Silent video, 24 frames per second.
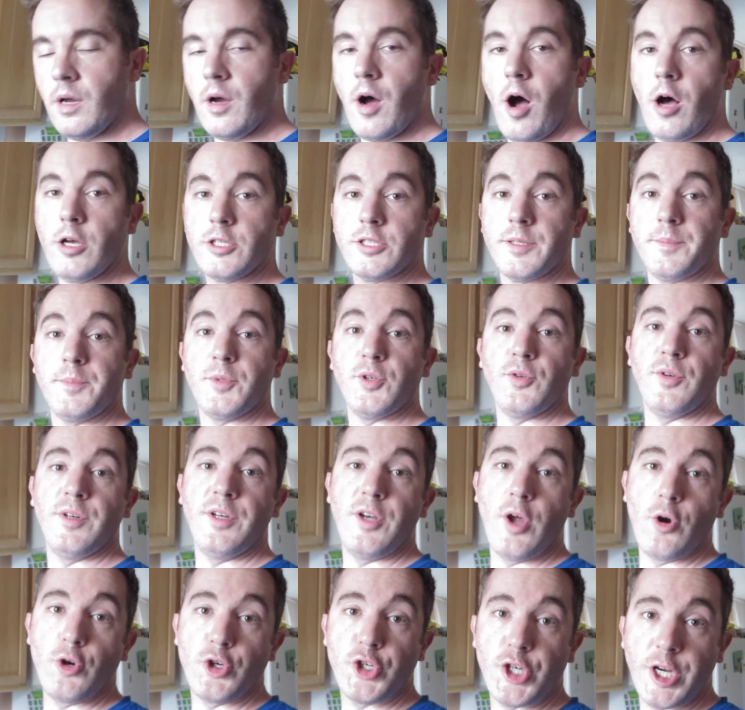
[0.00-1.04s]
Also, I'm doing
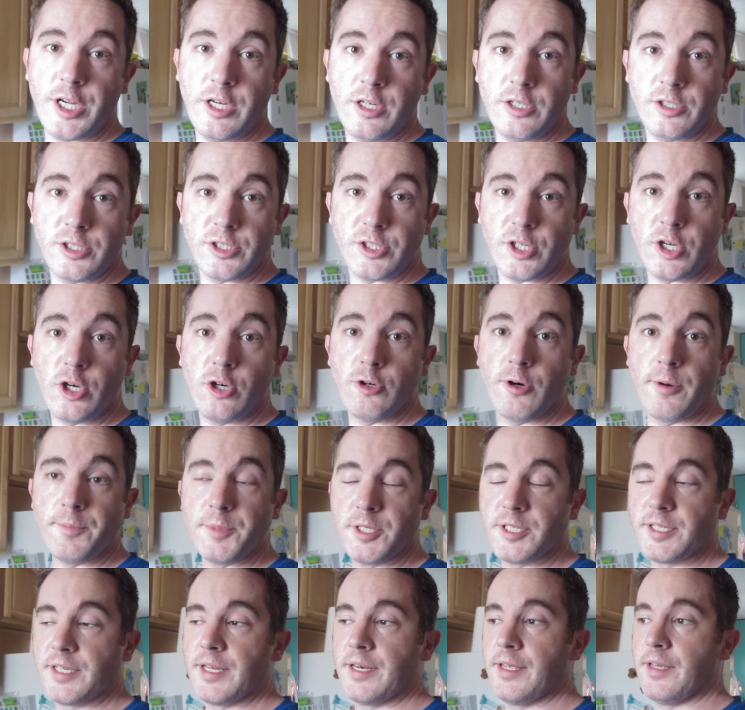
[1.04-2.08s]
no chill, so I'm
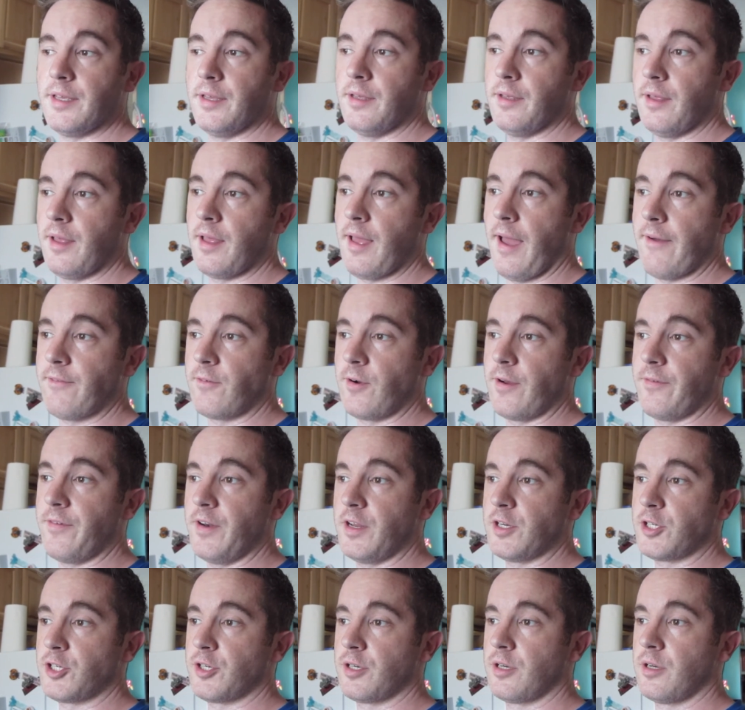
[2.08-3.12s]
just gonna, after I
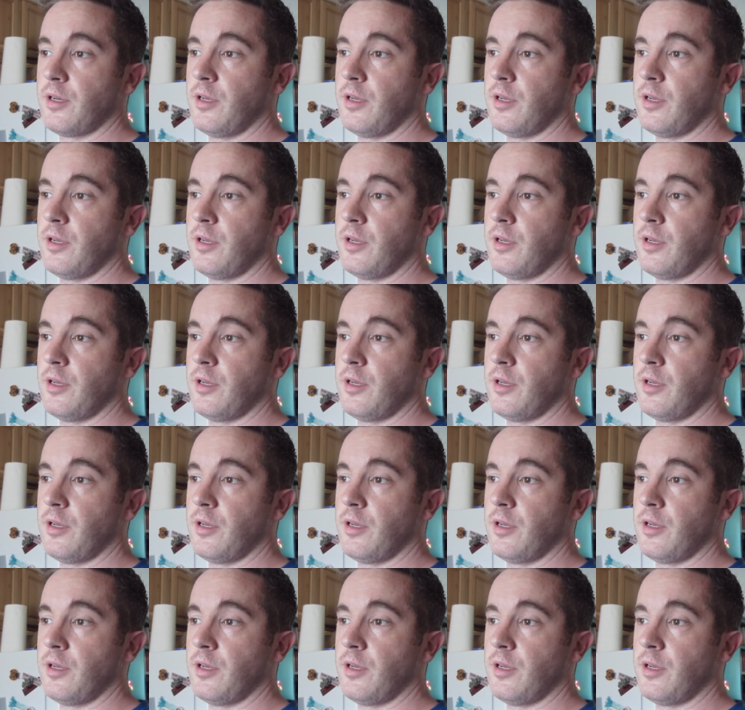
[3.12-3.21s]
finish